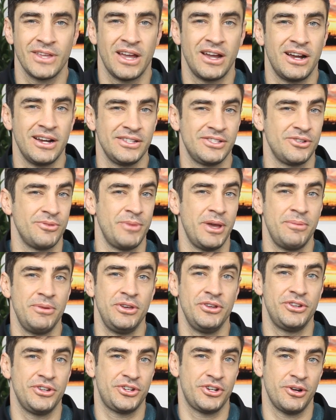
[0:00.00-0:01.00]
All right, so maybe
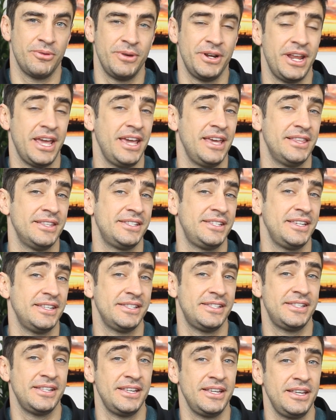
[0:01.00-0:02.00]
you determine, hey, the
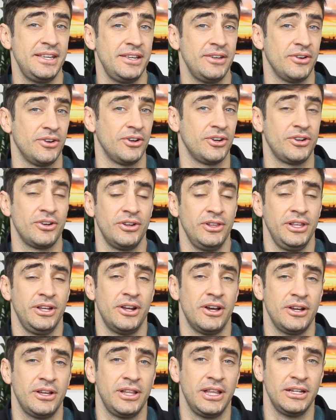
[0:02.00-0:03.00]
CNC or currently
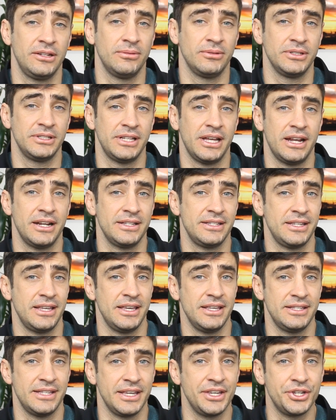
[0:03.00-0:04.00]
non-collectible status
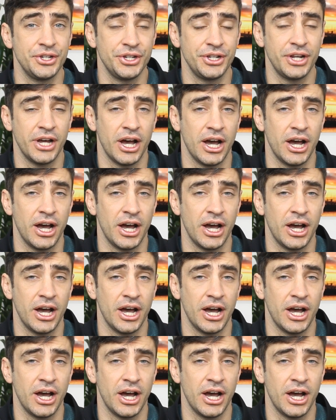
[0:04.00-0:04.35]
is a good